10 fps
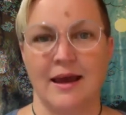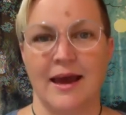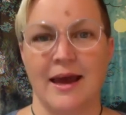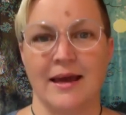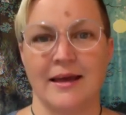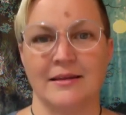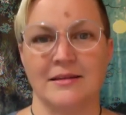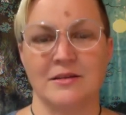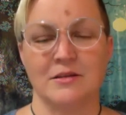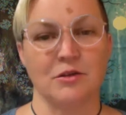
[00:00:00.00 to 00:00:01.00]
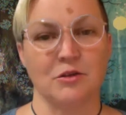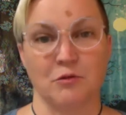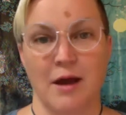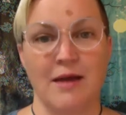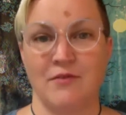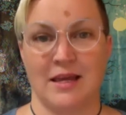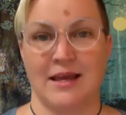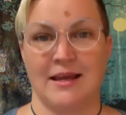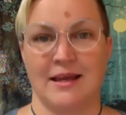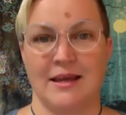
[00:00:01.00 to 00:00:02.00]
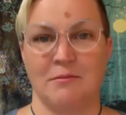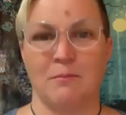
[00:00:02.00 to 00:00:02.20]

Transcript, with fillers: and thriving in it